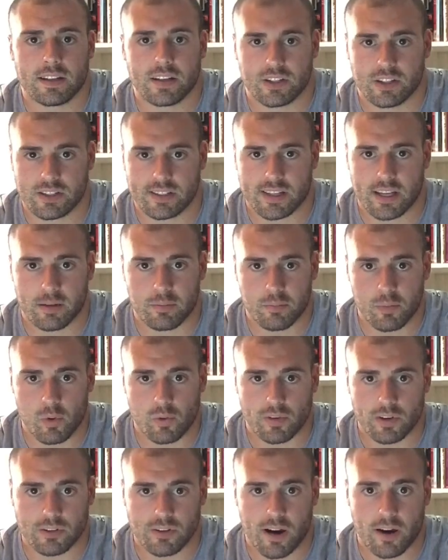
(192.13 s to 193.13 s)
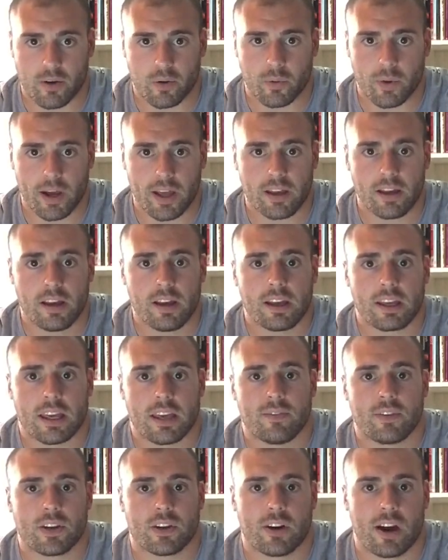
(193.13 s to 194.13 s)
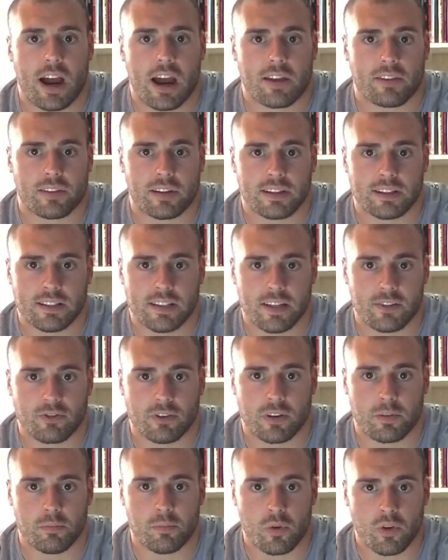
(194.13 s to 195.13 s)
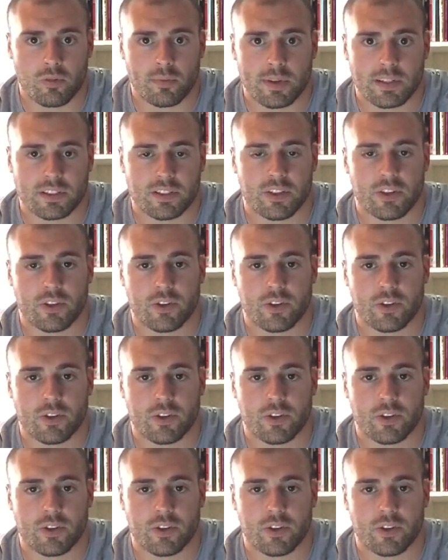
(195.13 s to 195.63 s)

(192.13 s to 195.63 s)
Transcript: to just get moving right away, giving your athletes different movements to